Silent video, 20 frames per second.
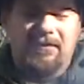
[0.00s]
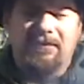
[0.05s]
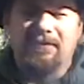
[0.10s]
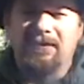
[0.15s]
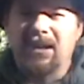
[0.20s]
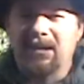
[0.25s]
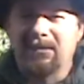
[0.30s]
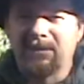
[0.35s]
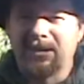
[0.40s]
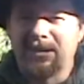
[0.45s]

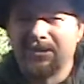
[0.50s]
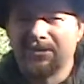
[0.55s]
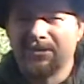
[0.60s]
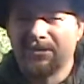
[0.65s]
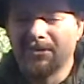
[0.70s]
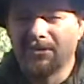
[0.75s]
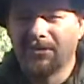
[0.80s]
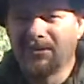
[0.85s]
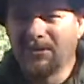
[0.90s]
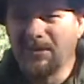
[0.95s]
family
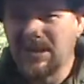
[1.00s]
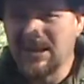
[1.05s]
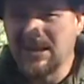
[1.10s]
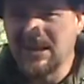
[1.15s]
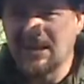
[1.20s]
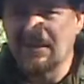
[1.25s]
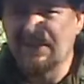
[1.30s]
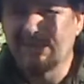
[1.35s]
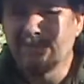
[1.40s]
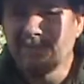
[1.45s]

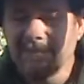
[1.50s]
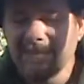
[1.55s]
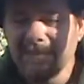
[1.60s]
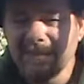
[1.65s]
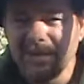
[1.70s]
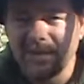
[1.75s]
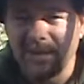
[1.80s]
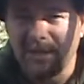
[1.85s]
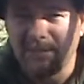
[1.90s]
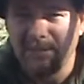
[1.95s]
to
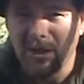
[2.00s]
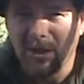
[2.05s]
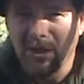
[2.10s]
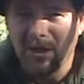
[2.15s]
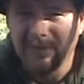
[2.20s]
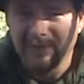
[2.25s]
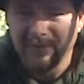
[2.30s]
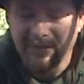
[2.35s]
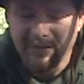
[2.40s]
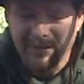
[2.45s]
get me
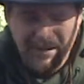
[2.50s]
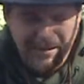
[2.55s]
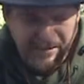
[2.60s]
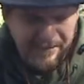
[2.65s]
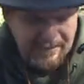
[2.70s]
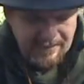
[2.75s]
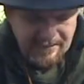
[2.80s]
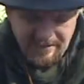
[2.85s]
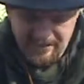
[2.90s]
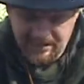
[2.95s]
off the
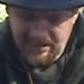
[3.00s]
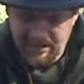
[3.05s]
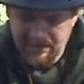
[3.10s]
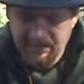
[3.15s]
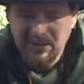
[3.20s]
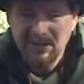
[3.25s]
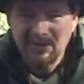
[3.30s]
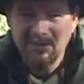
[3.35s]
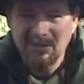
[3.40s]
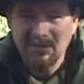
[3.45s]
ground and
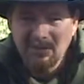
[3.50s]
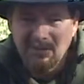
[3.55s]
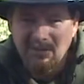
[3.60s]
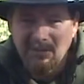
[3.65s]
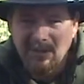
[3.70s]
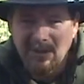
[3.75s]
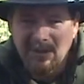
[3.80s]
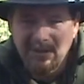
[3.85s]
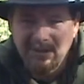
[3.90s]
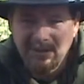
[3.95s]
get me
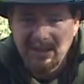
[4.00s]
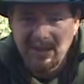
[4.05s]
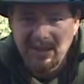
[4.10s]
to